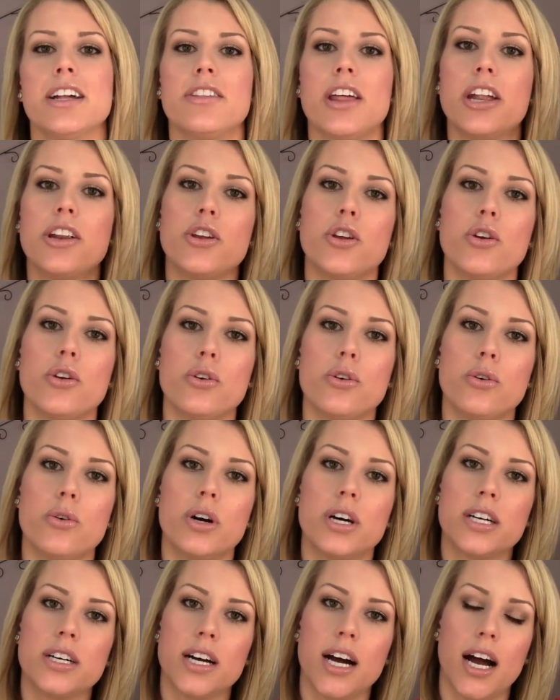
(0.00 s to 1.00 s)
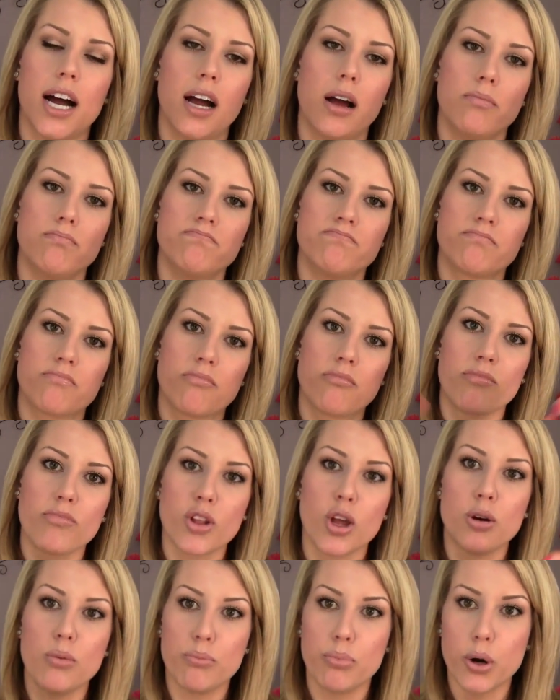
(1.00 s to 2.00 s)
then you um,
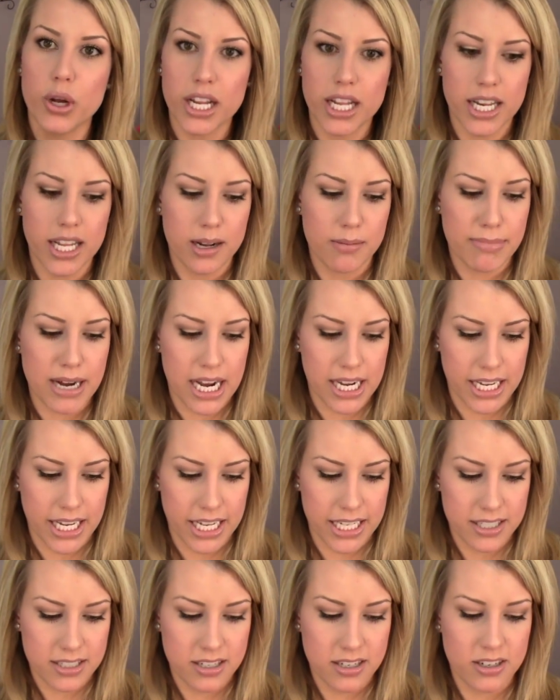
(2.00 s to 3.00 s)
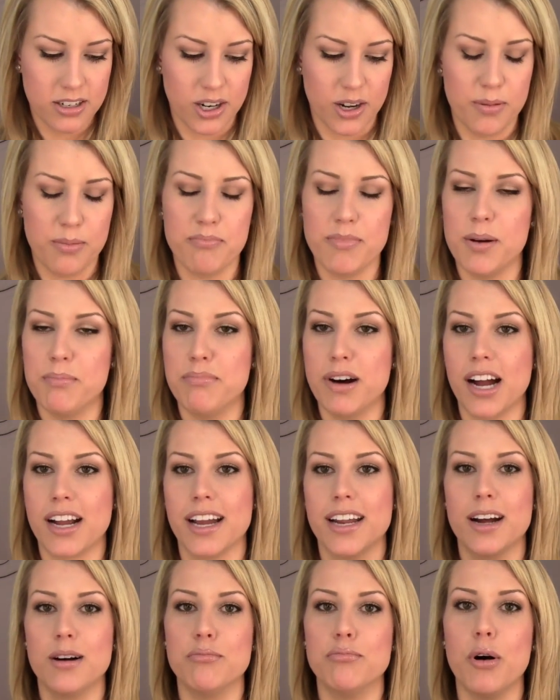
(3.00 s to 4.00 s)
put it in a bucket, a
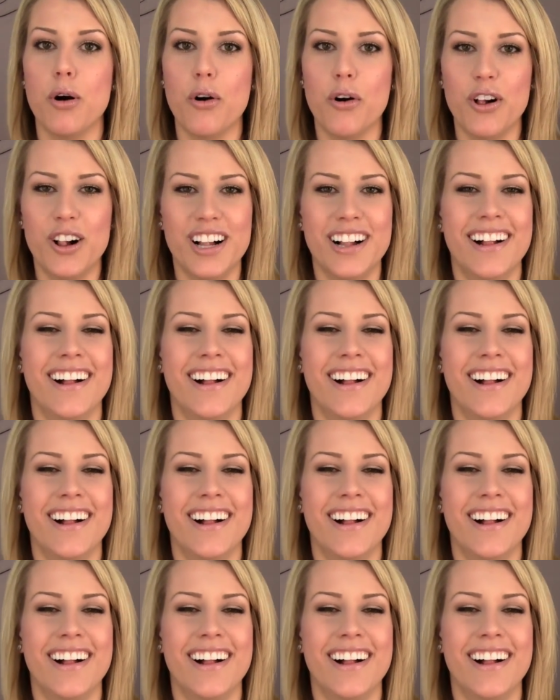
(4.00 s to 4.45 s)
bucket, a bowl.